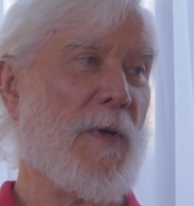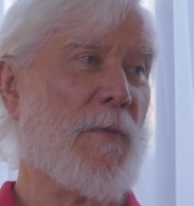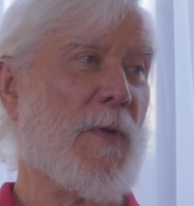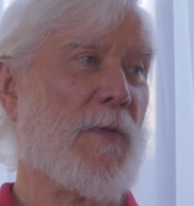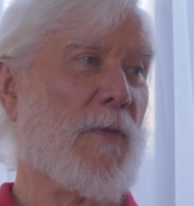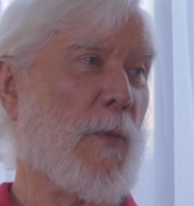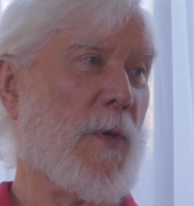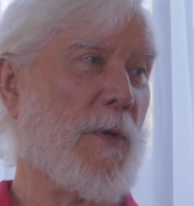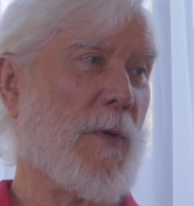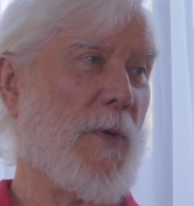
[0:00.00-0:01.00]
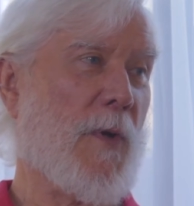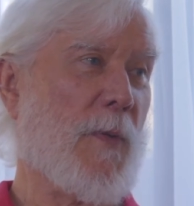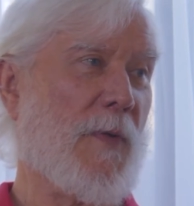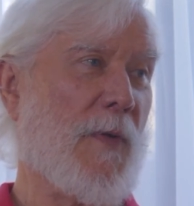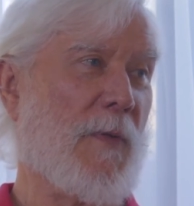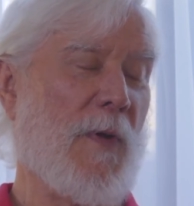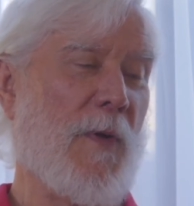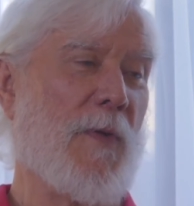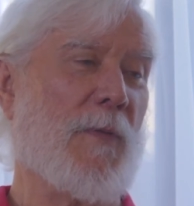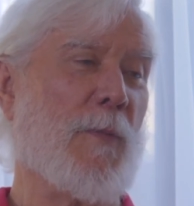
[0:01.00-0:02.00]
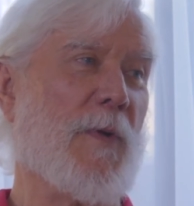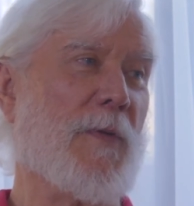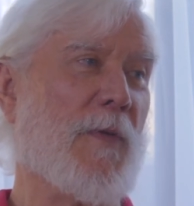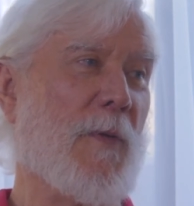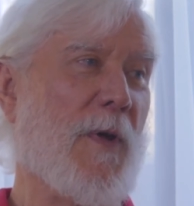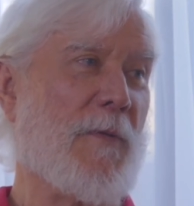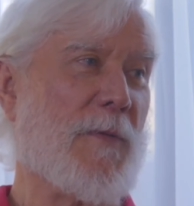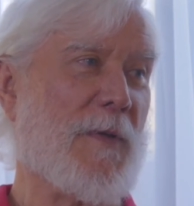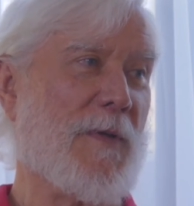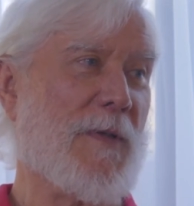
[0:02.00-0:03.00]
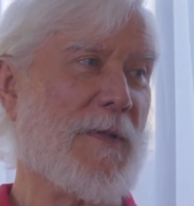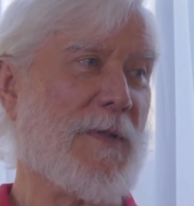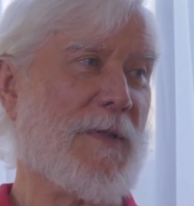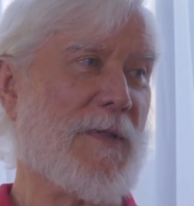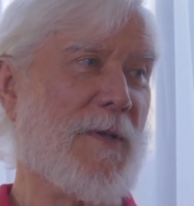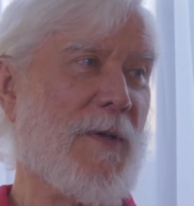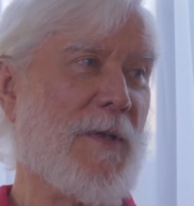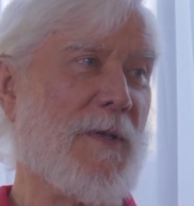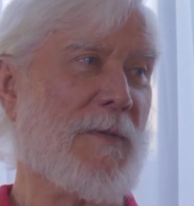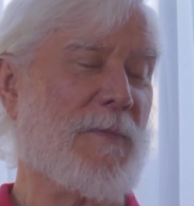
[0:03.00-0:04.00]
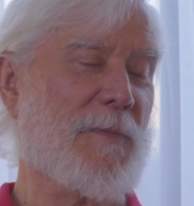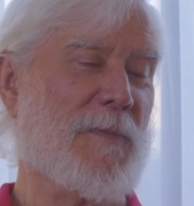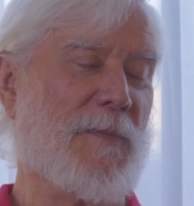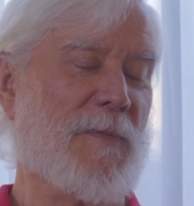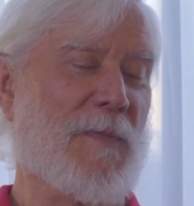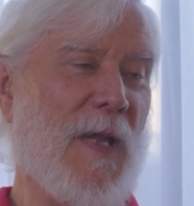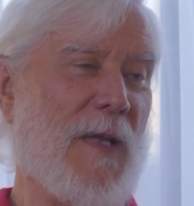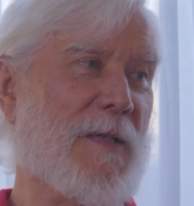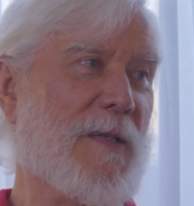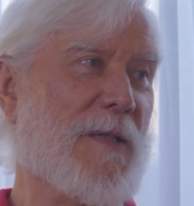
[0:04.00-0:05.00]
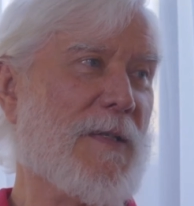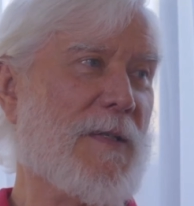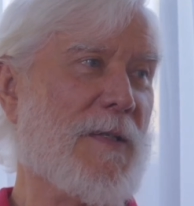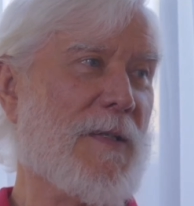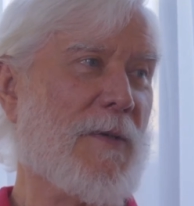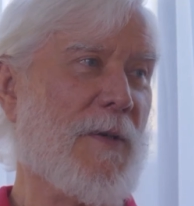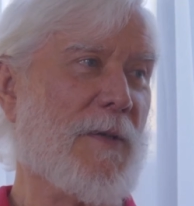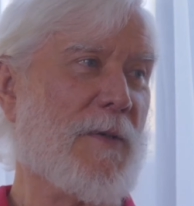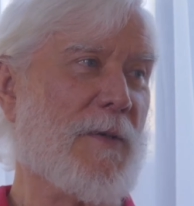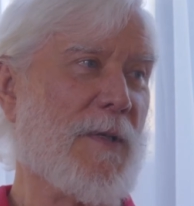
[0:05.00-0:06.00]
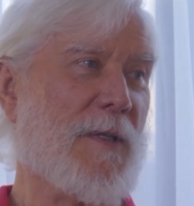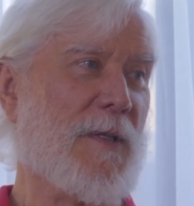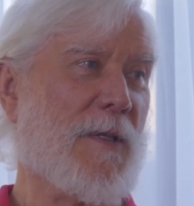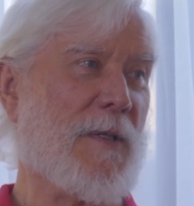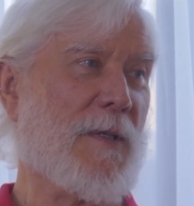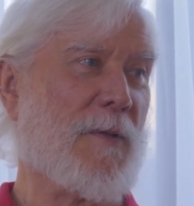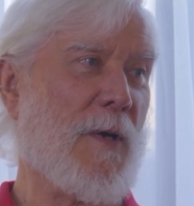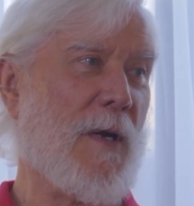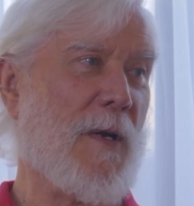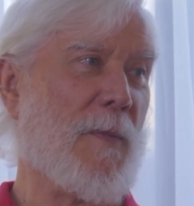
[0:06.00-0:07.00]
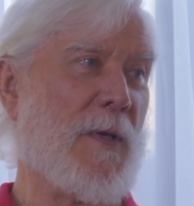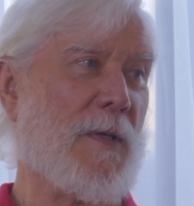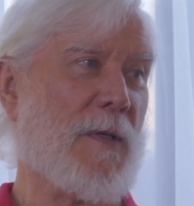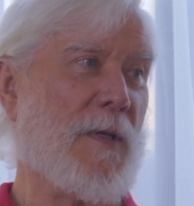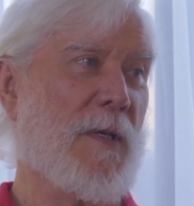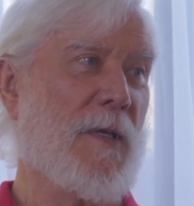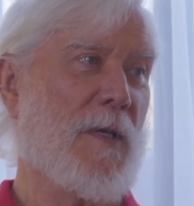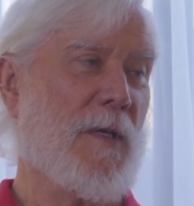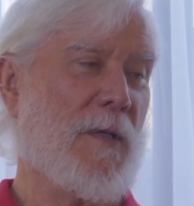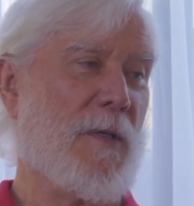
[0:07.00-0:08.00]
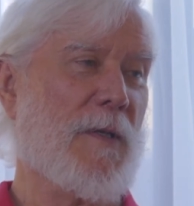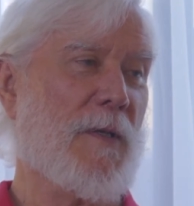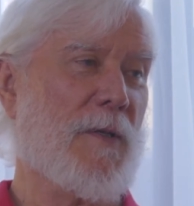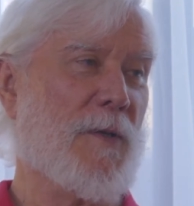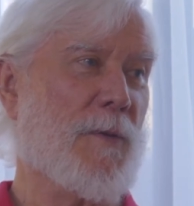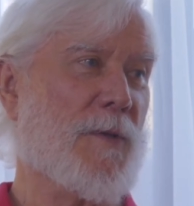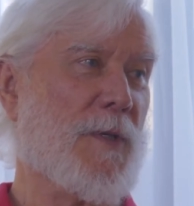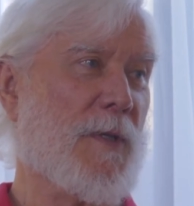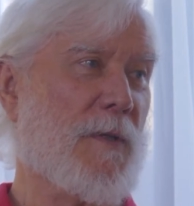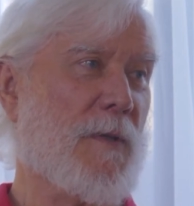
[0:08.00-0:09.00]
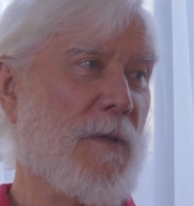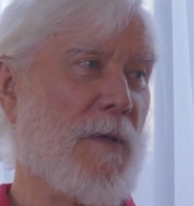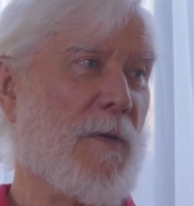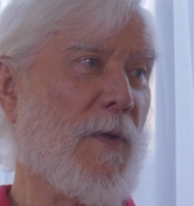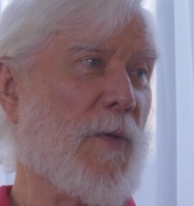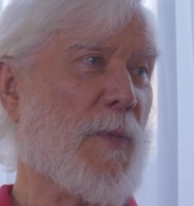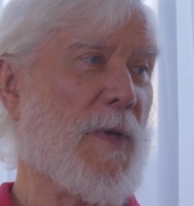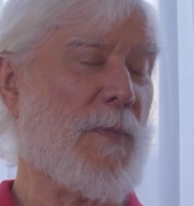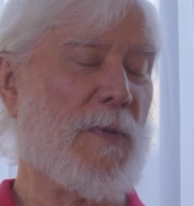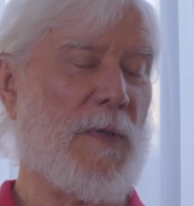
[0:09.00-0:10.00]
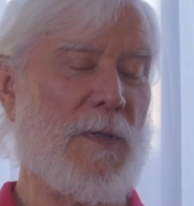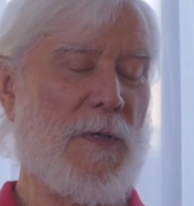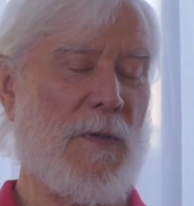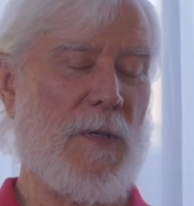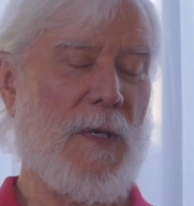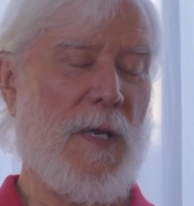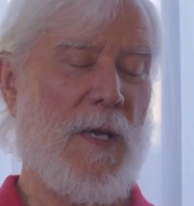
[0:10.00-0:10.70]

fix the world, we say, this world's so awful. It's, all the nastiness that's here, all the greed and all the crime, all the using of other people and so on.